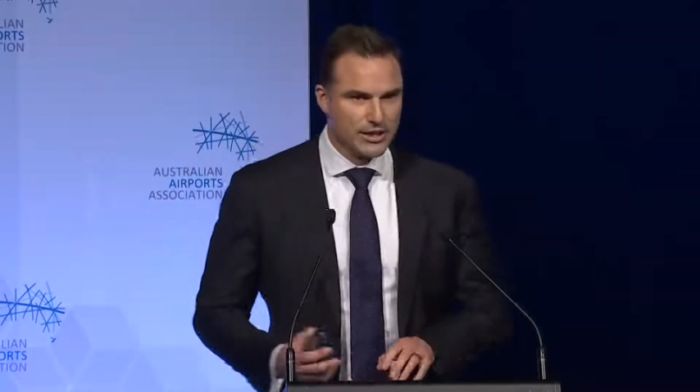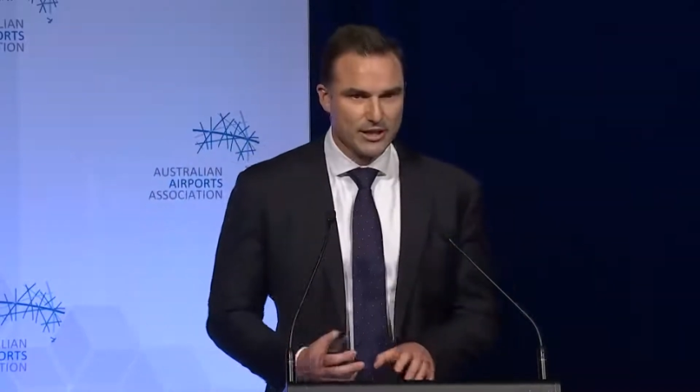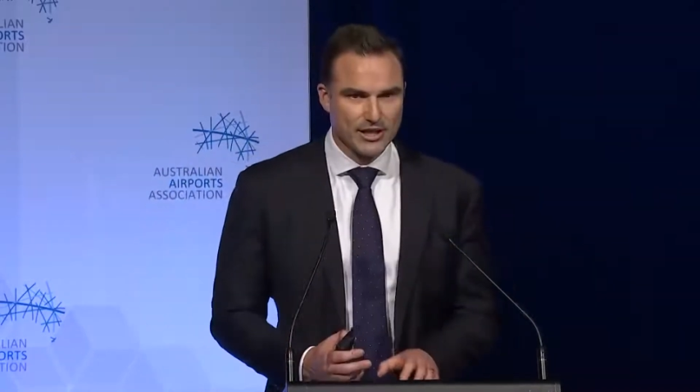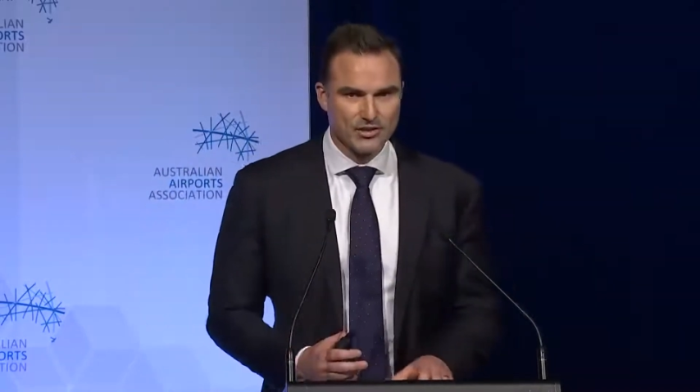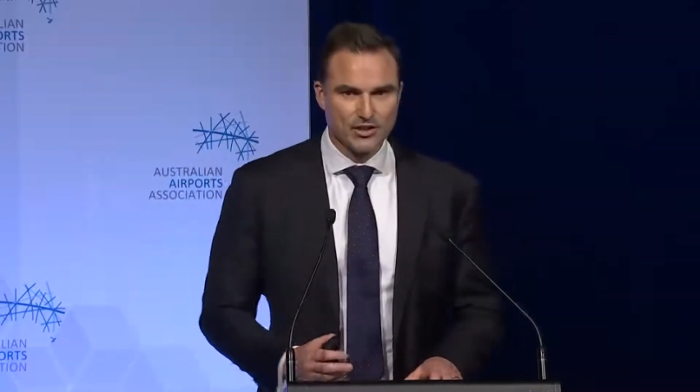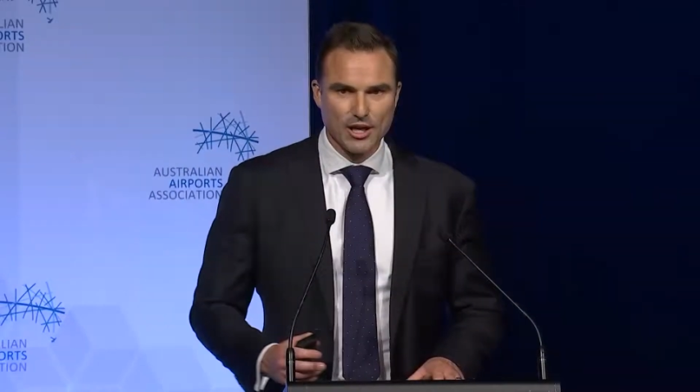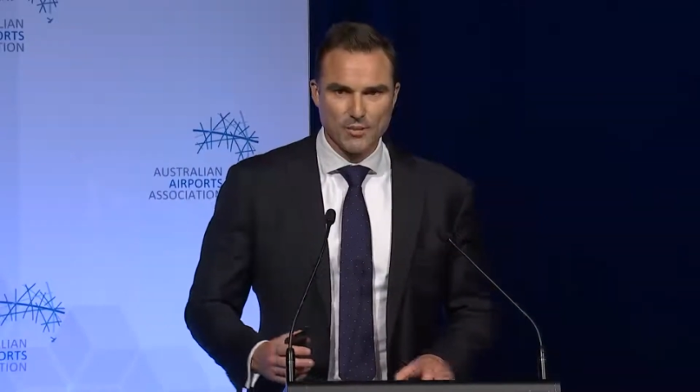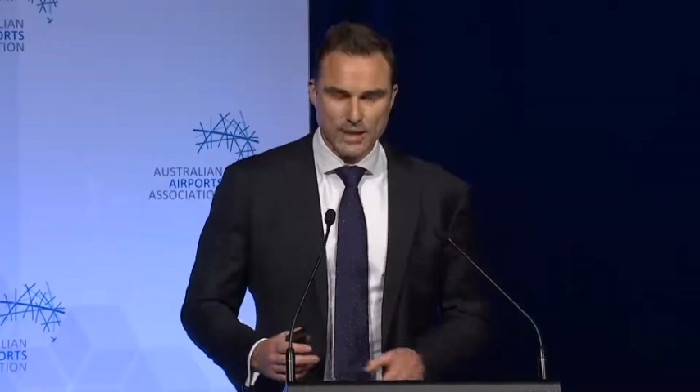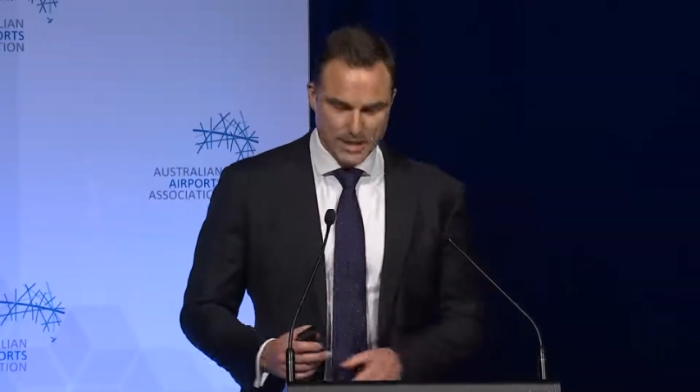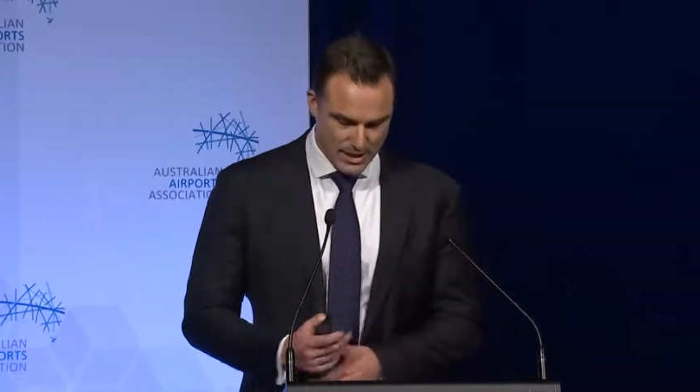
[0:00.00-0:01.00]
and I guess like
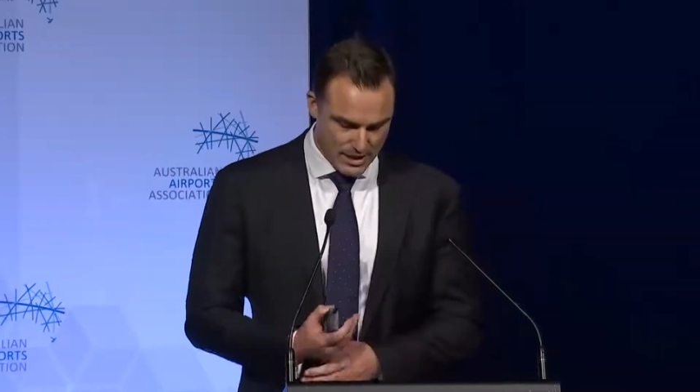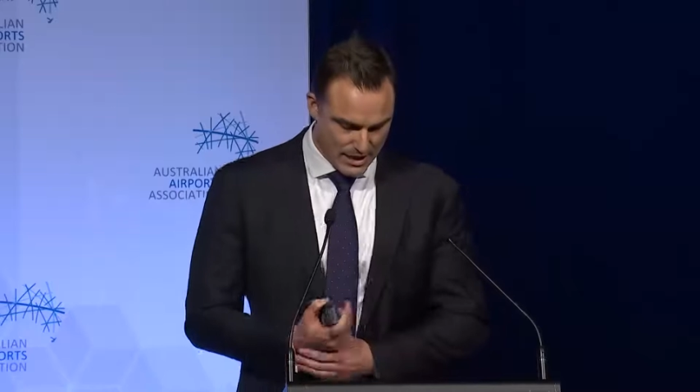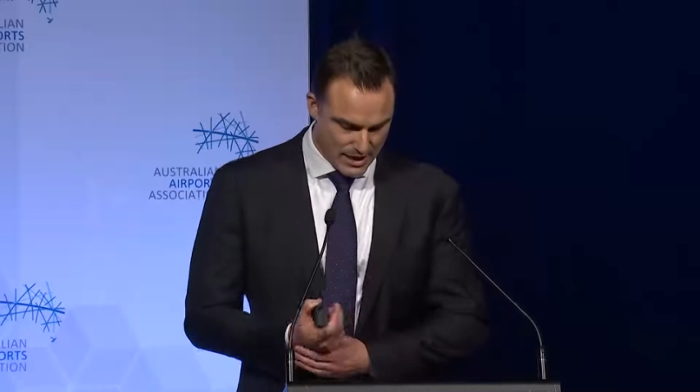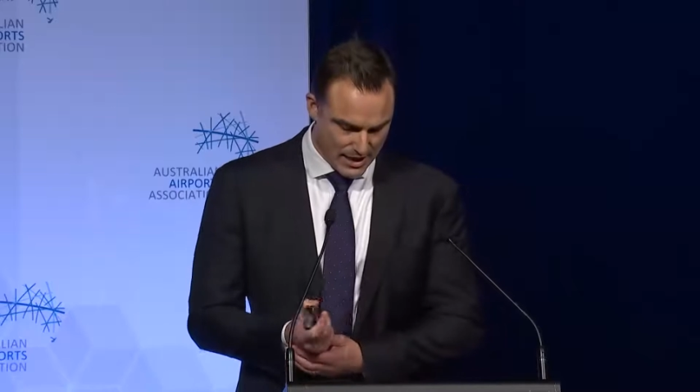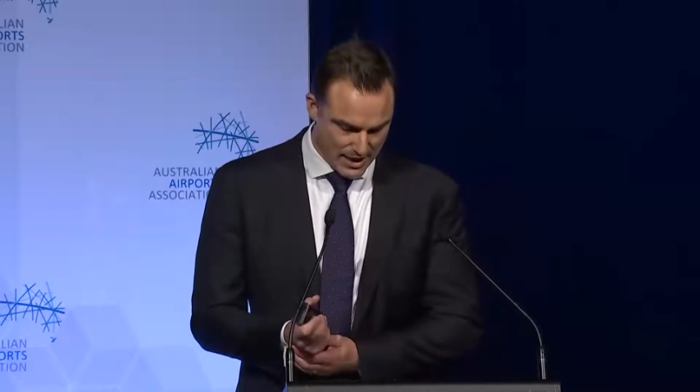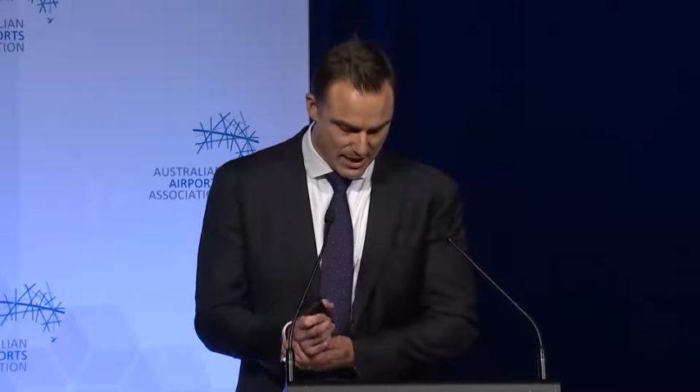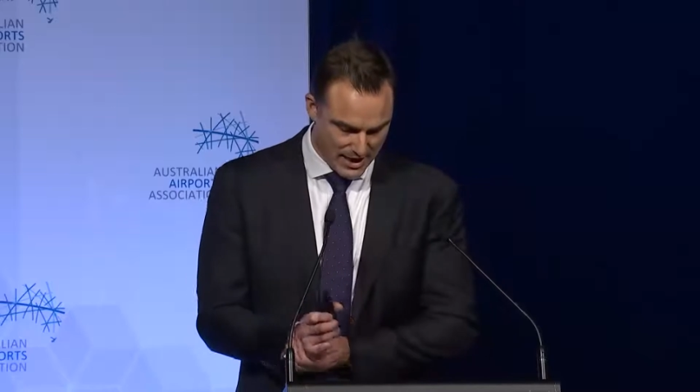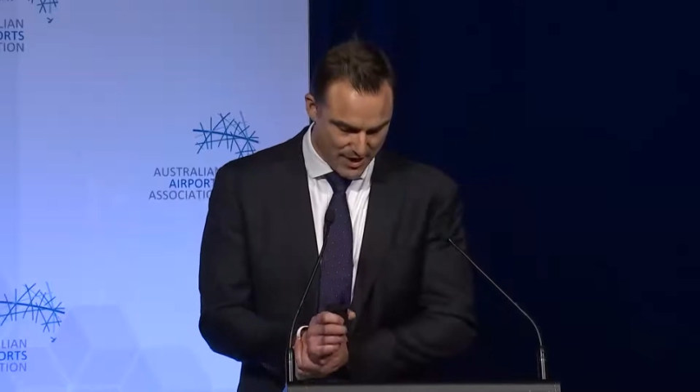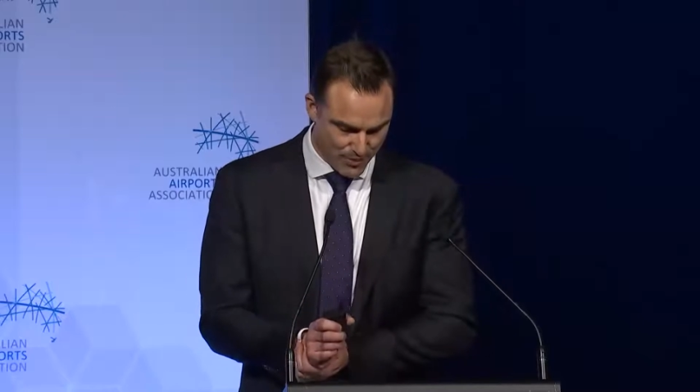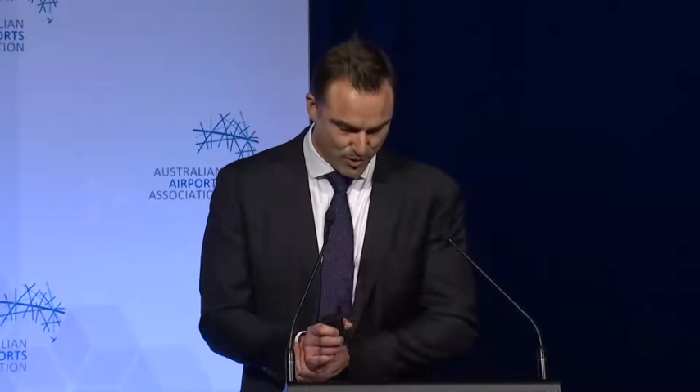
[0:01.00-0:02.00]
many
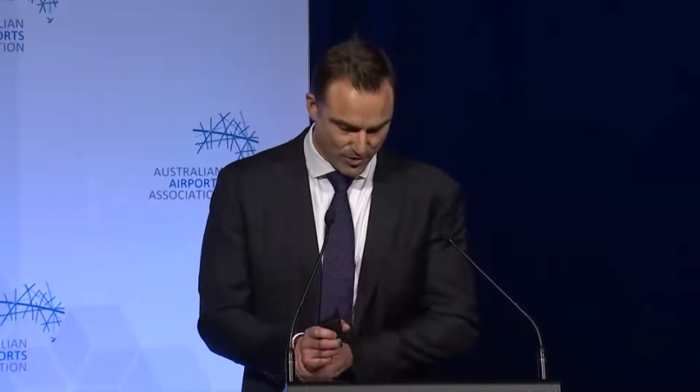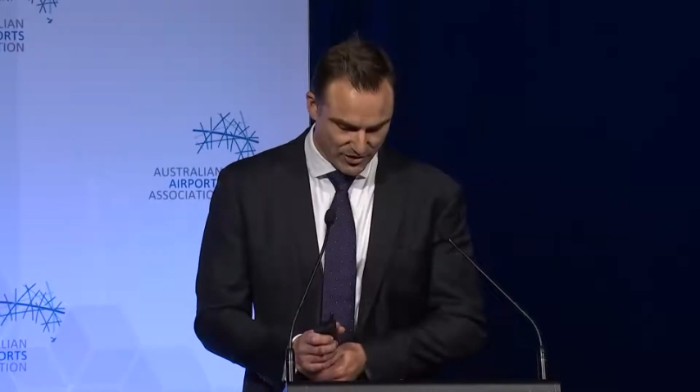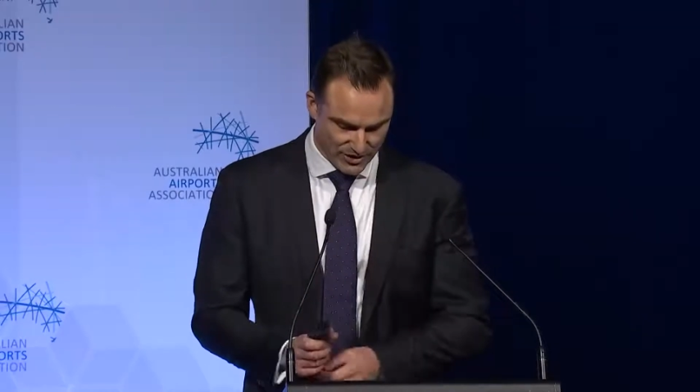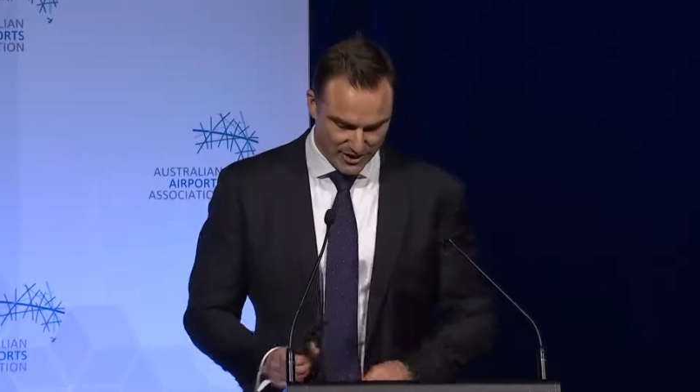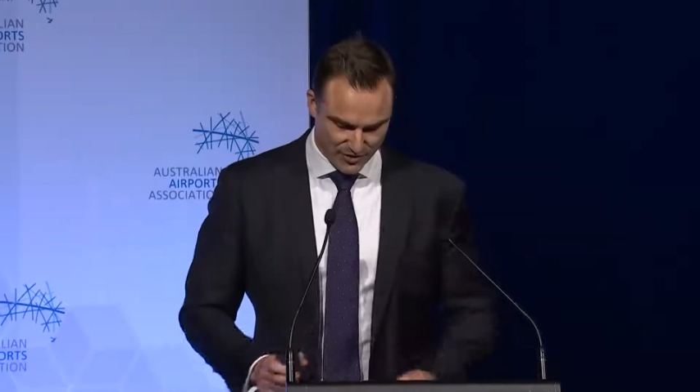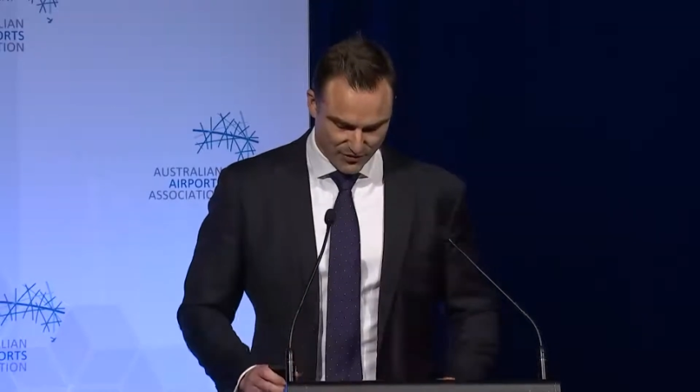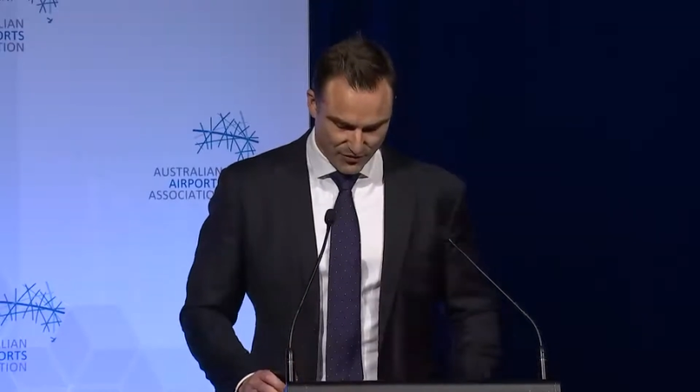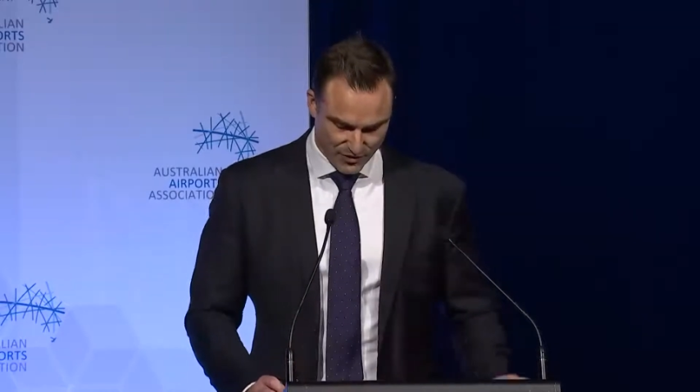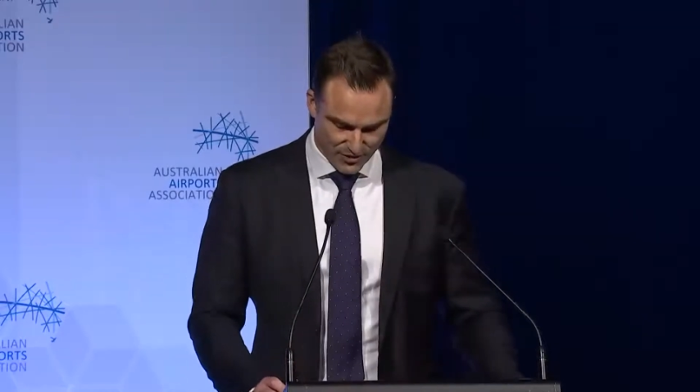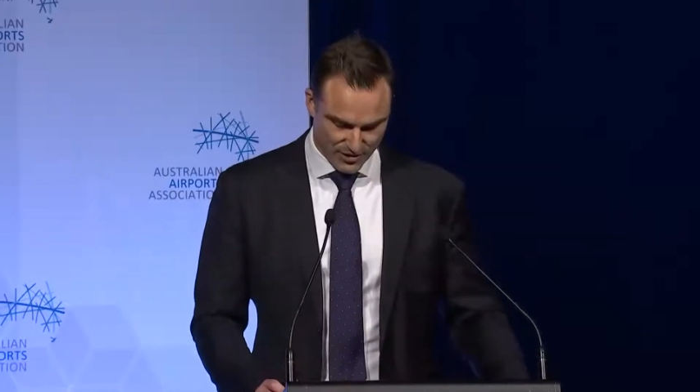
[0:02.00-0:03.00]
airports and others
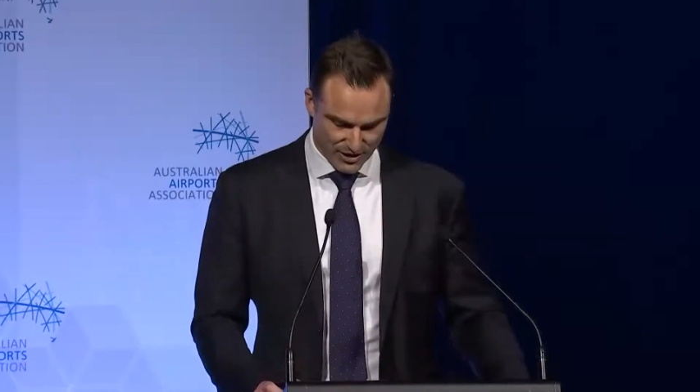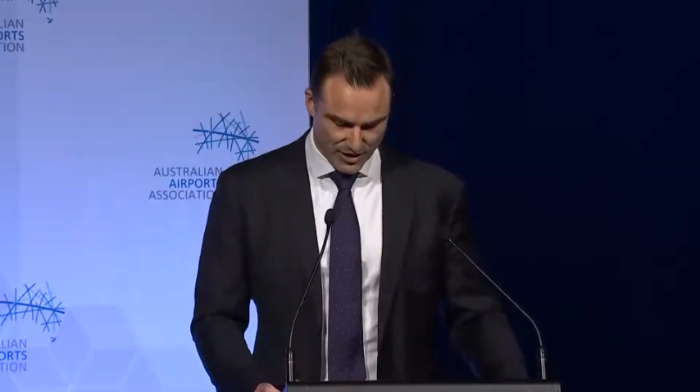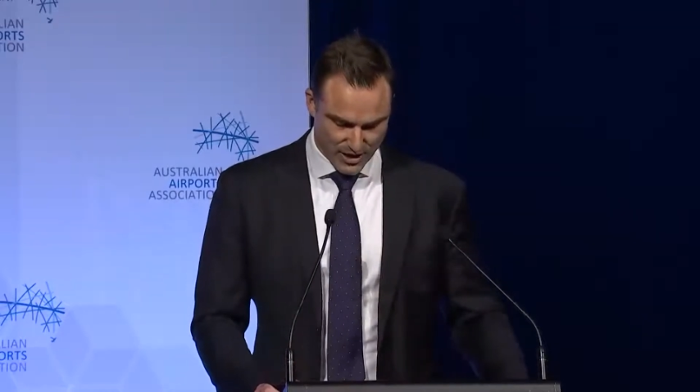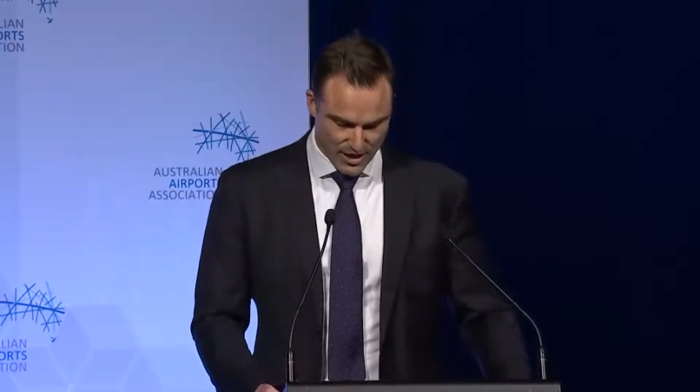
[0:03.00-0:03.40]
focusing